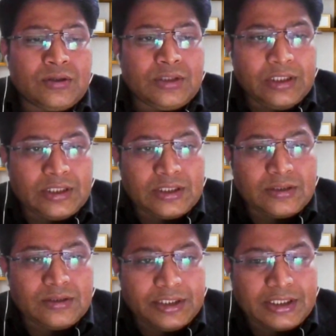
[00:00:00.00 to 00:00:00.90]
in,
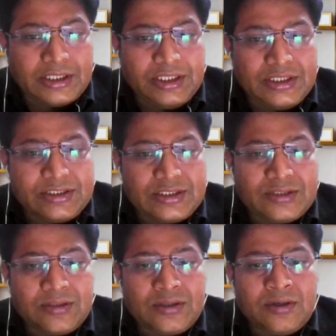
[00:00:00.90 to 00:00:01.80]
decreased
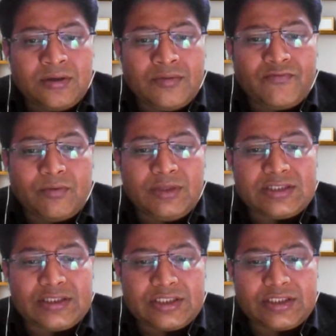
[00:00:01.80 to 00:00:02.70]
from the
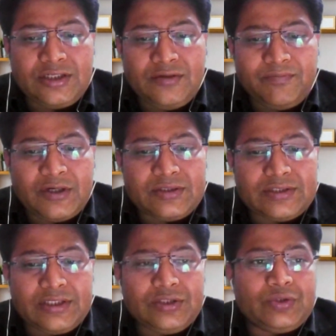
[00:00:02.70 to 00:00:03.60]

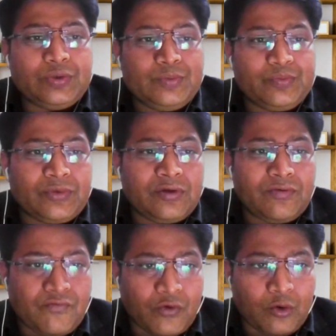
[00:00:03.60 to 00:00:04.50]
16% to
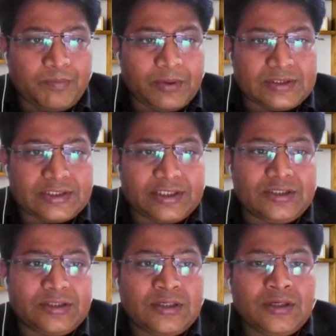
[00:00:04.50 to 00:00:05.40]
4%
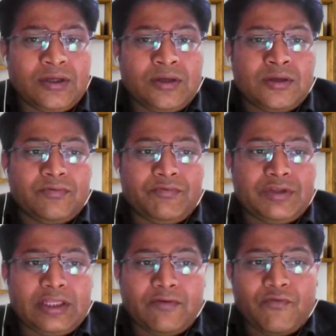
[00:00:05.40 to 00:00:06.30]

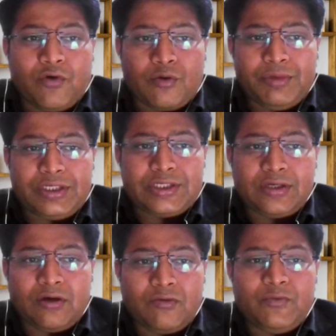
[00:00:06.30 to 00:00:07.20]
with the formation
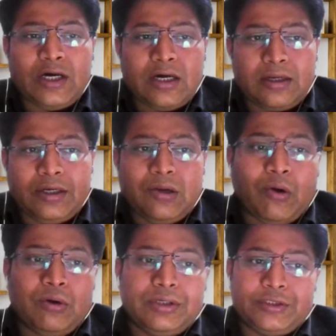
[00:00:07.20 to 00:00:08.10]
of the Ariel
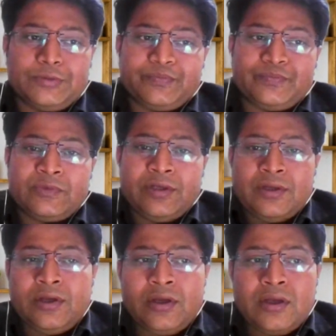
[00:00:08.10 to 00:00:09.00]
holding.
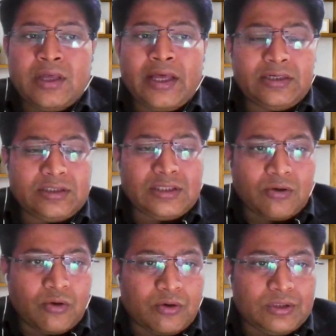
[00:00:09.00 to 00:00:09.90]
And the
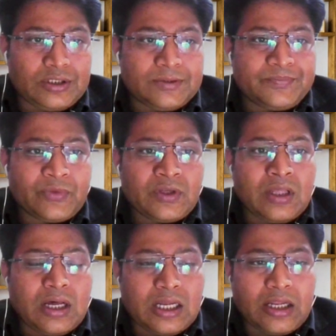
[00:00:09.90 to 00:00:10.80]
court
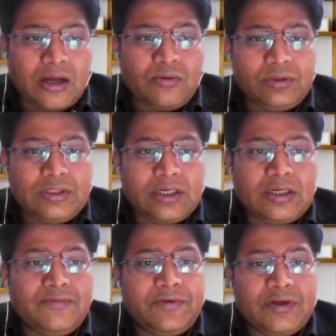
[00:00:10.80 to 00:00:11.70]
allowed the
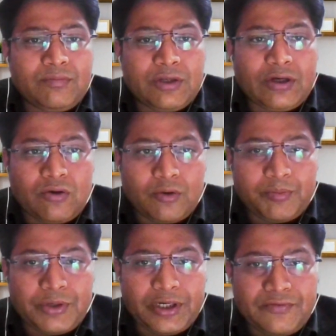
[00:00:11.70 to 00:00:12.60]
lifting of the
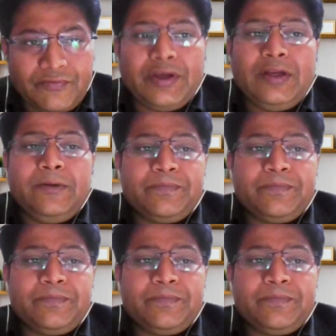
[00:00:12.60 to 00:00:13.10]
corporate veil